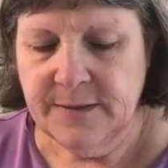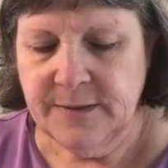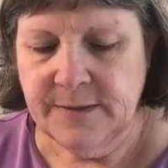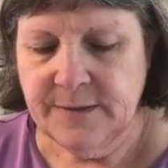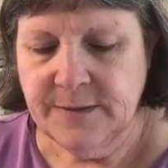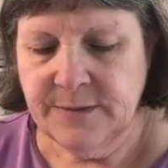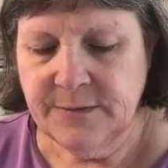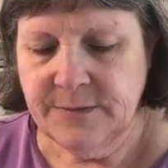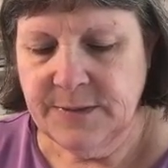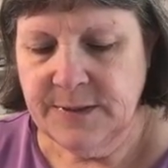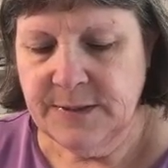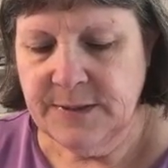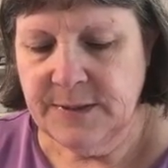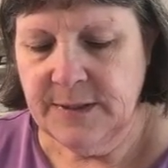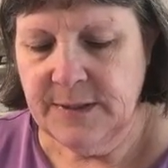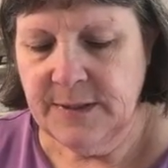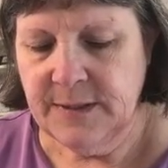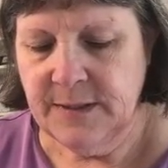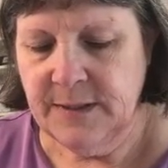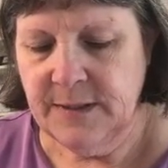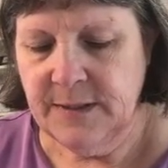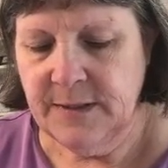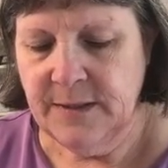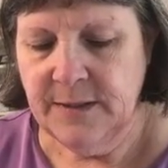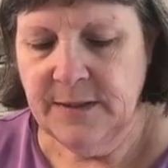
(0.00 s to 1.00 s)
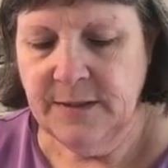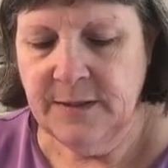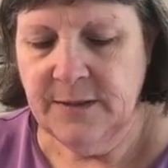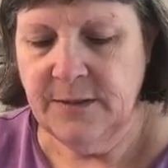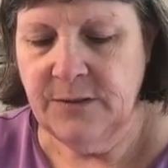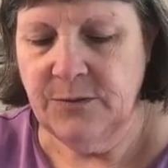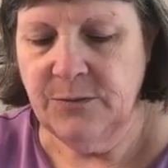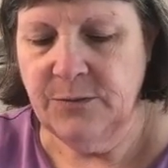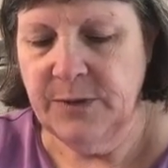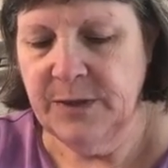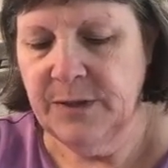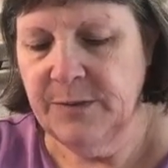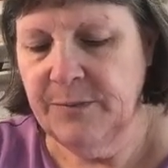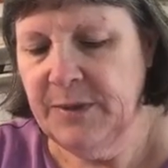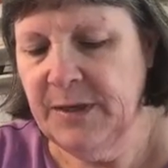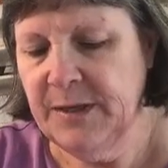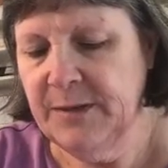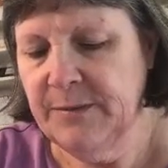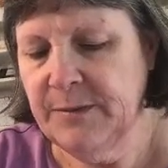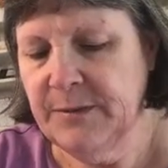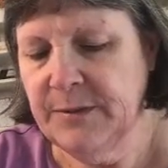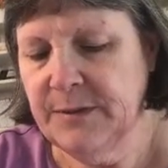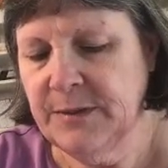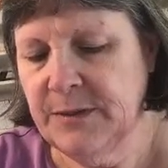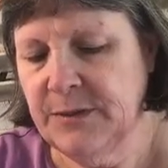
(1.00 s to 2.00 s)
So see, you want to be
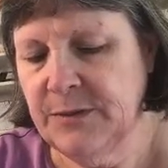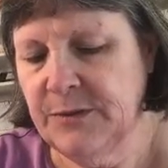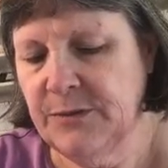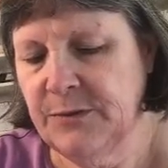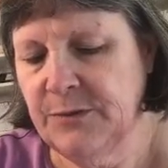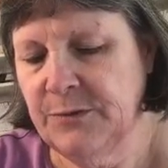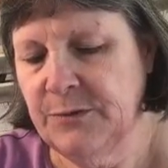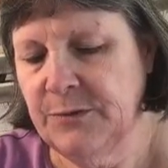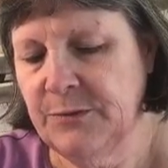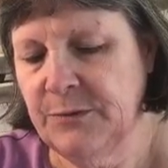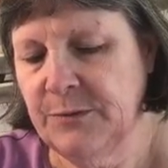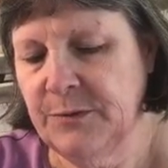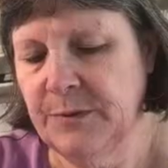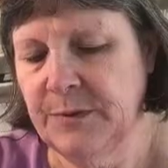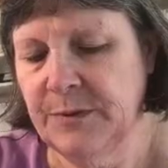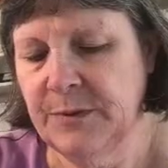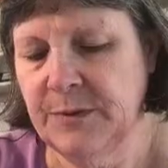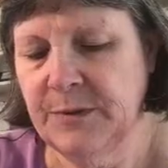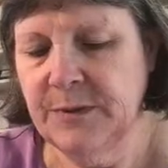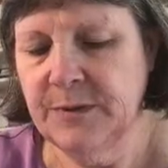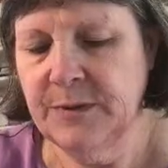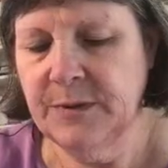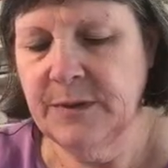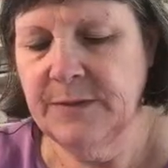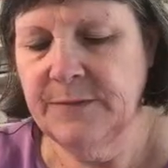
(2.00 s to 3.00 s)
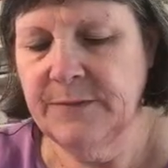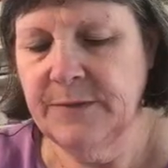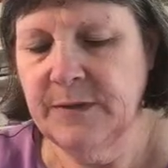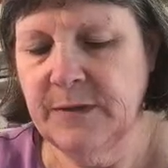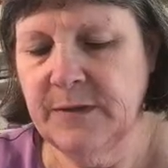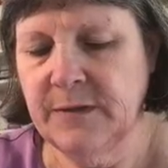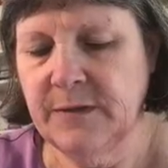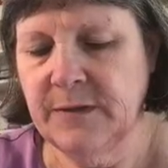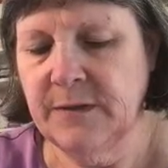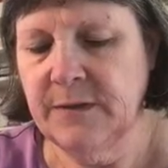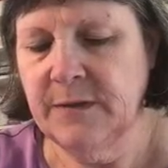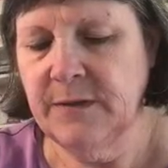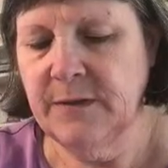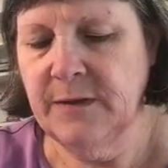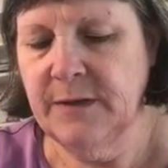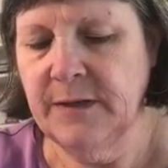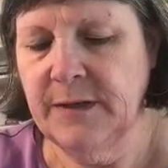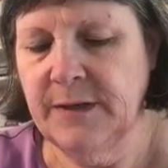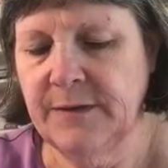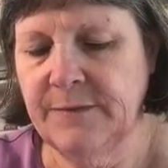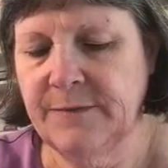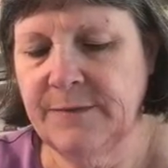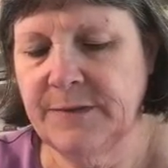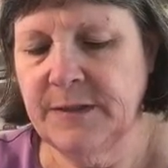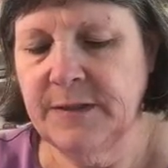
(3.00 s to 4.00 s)
able to give it a little
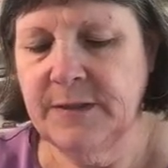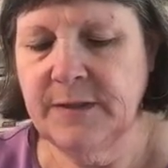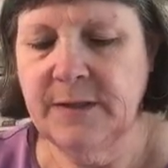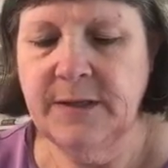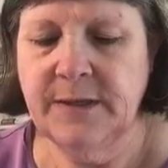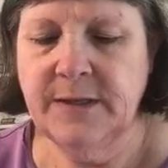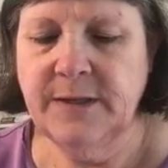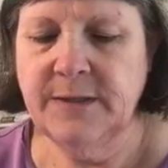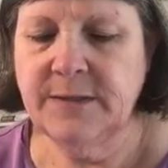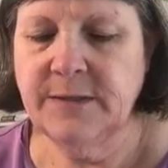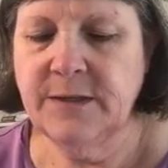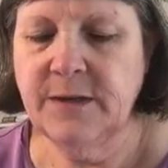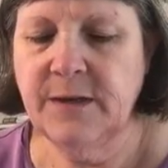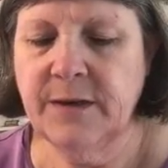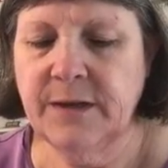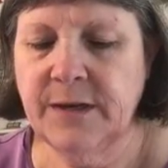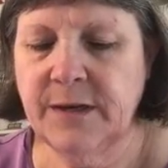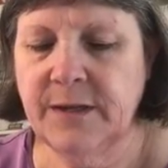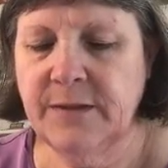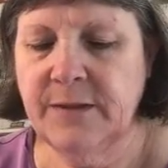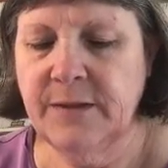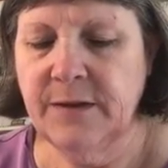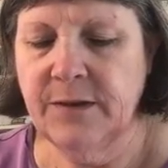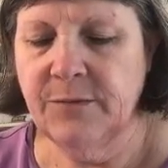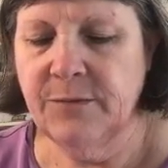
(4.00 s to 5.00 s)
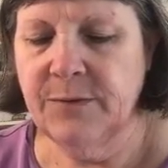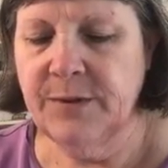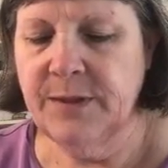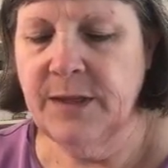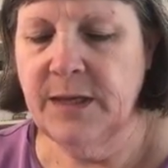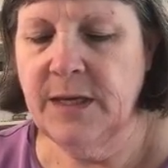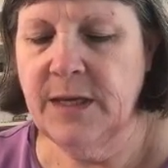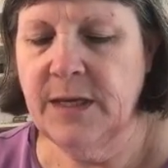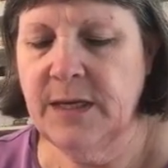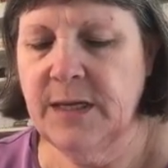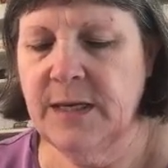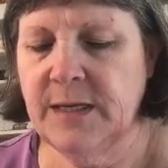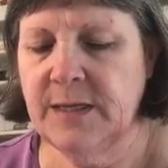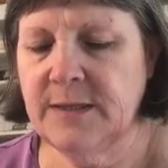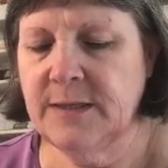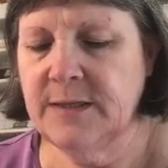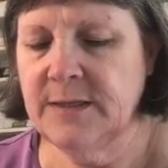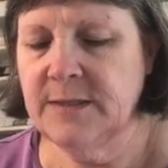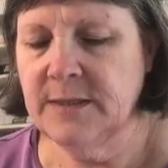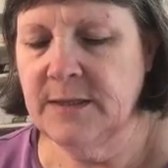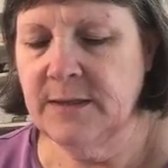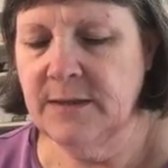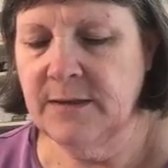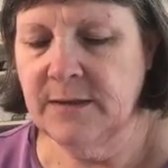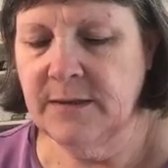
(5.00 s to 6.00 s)
lift and let it tuck in there with
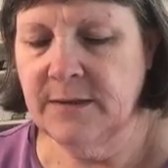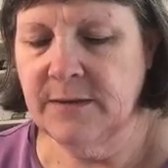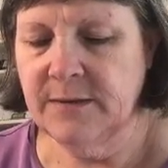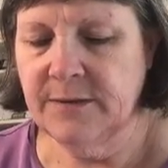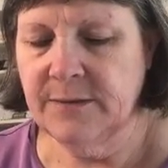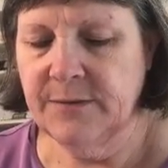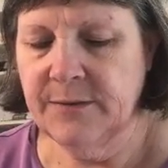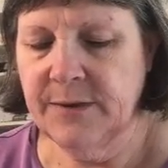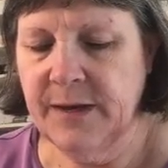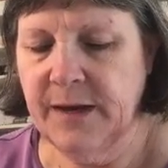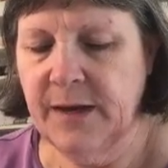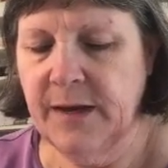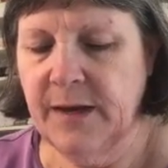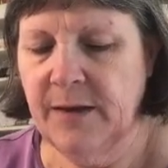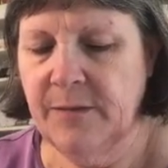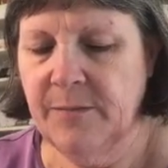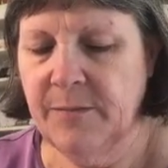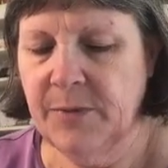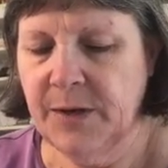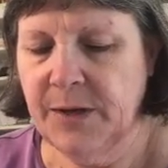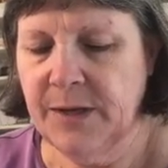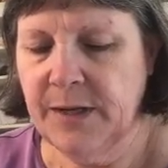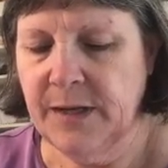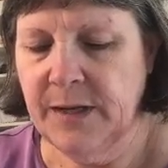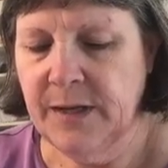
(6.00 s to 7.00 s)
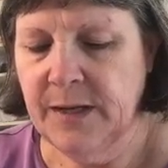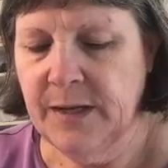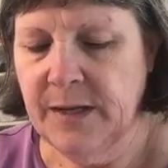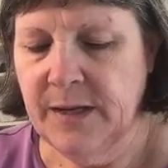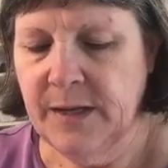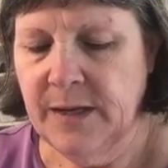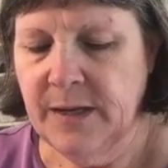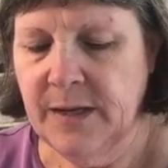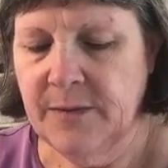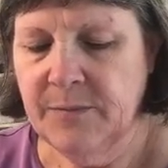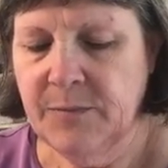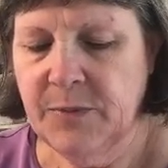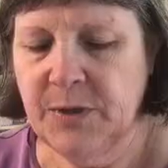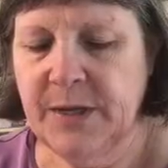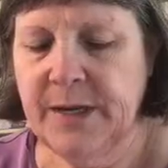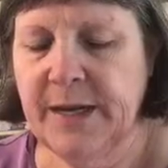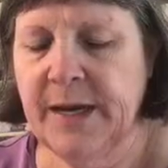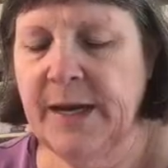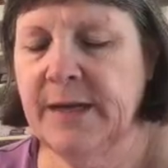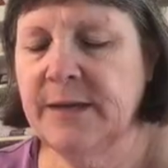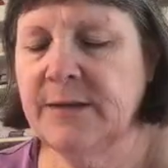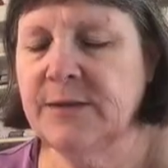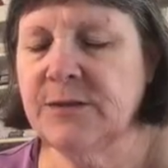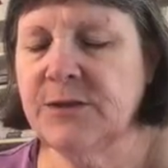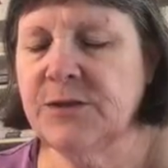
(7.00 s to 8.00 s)
ease, okay? But
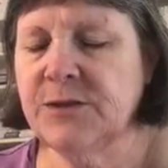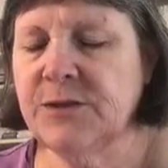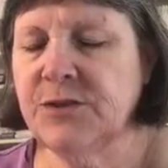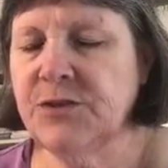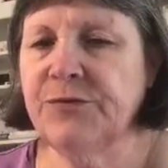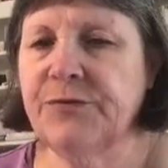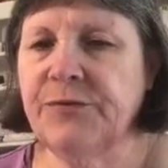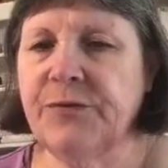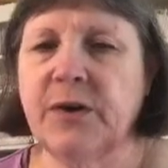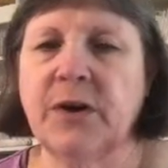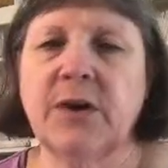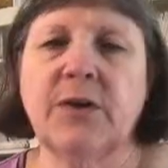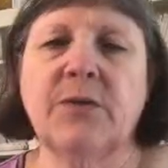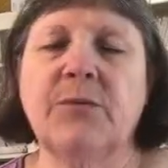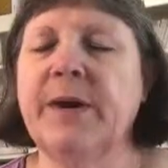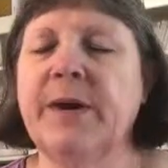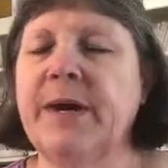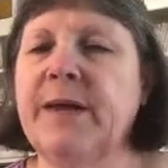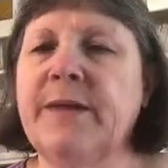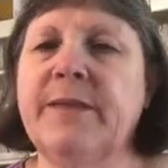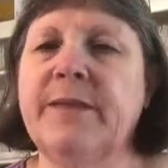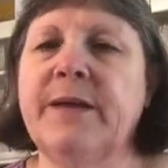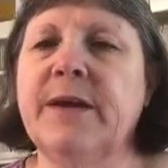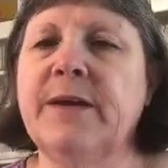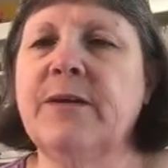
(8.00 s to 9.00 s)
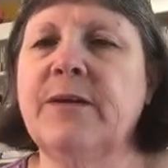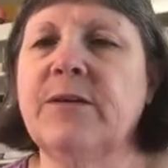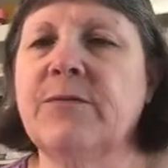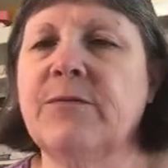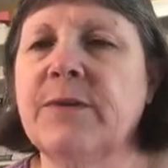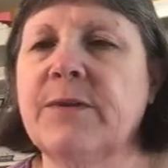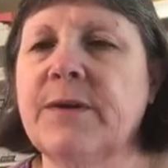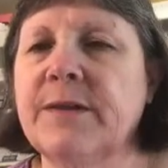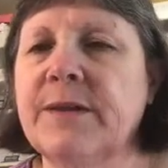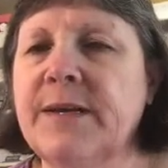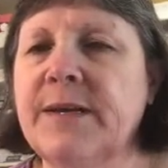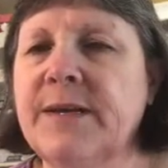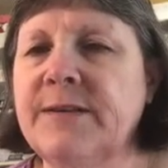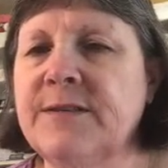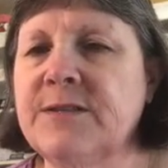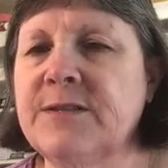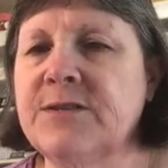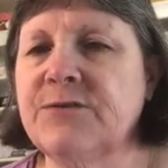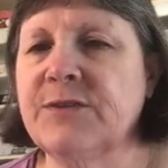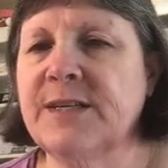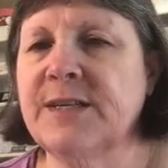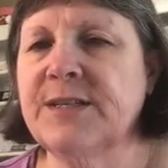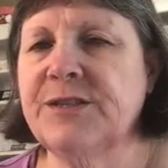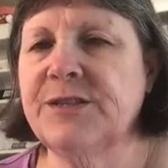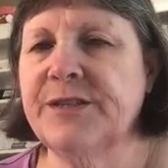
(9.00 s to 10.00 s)
not too far away that you're really
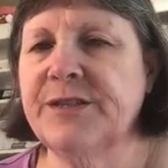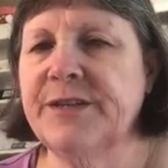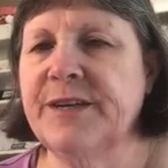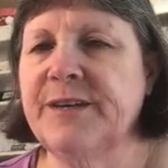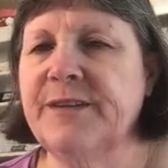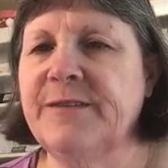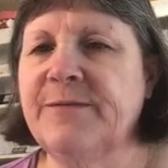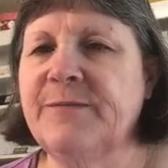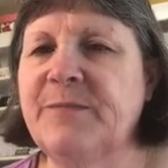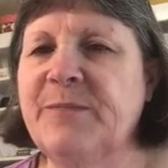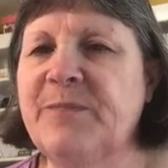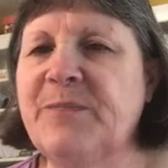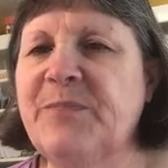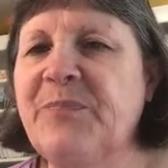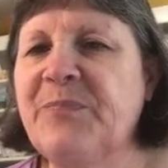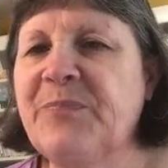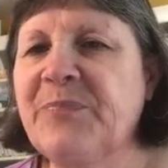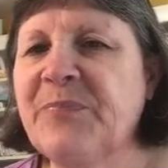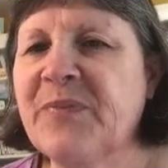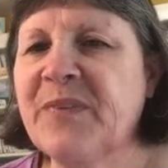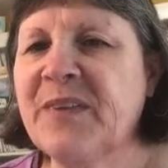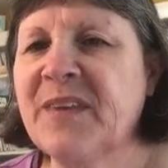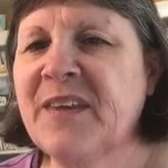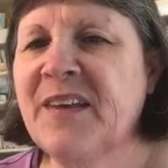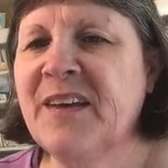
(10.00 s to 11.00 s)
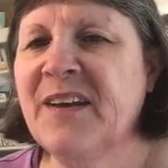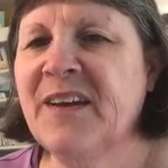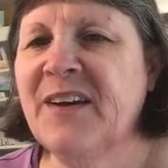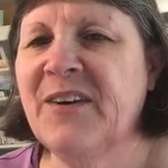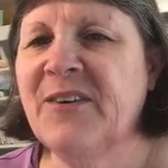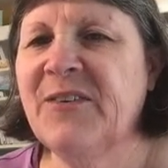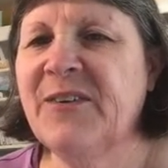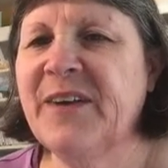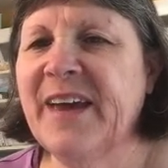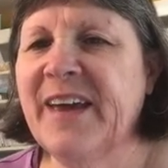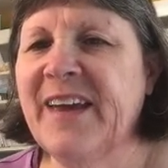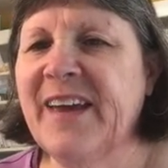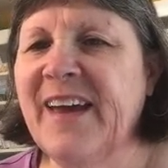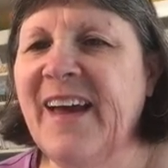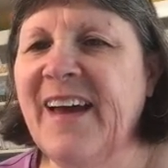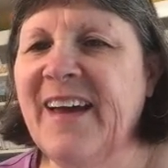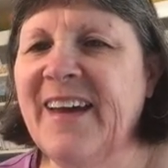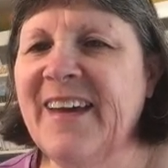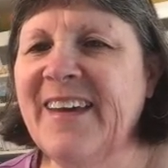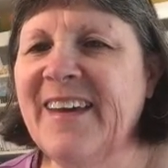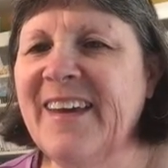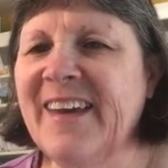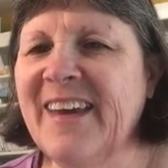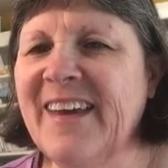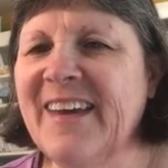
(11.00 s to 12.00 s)
stretching it. Okay,
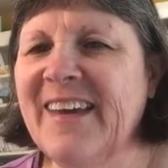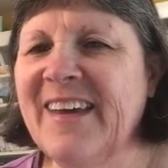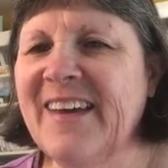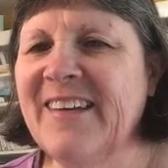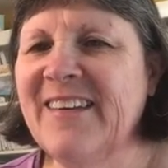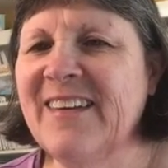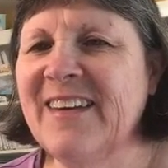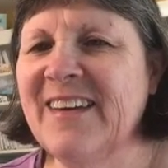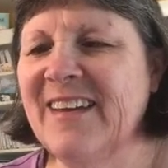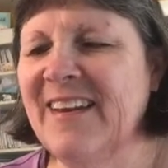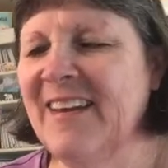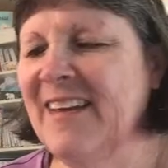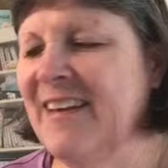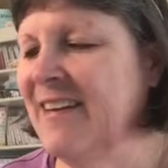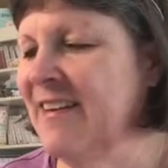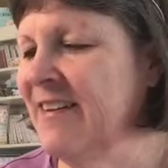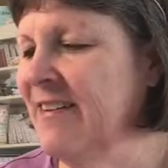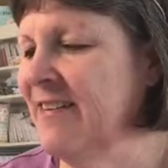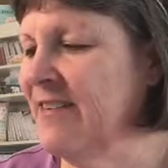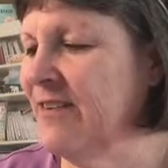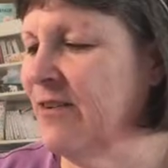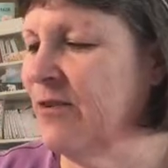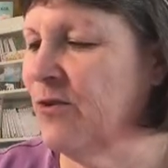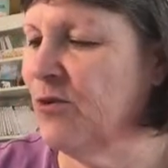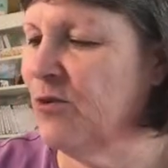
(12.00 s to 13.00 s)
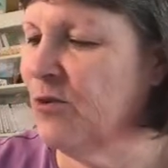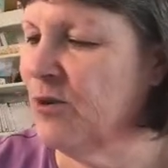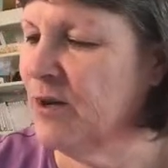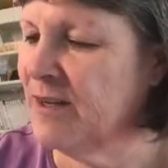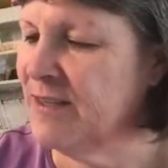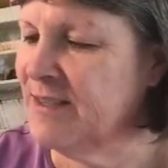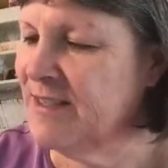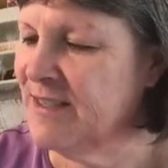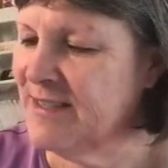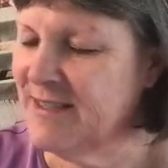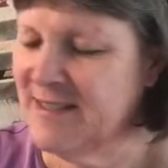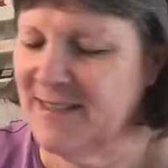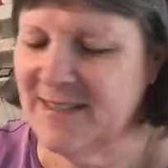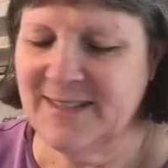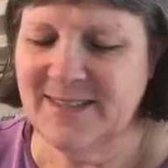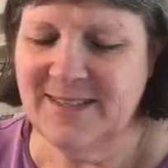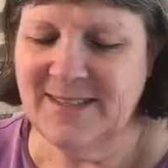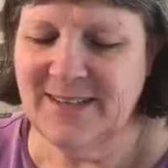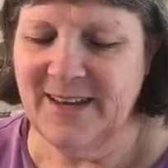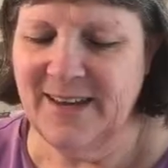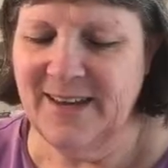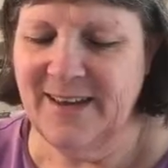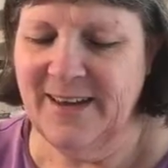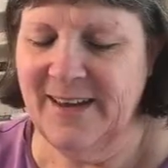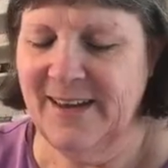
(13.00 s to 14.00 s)
hi Gail, it is a gorgeous
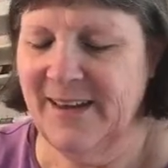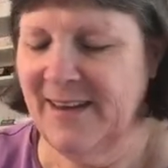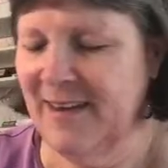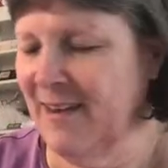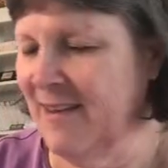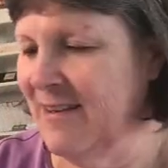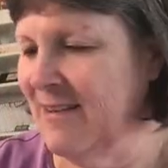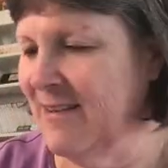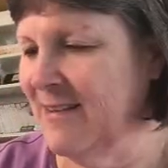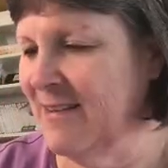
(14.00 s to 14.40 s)
day.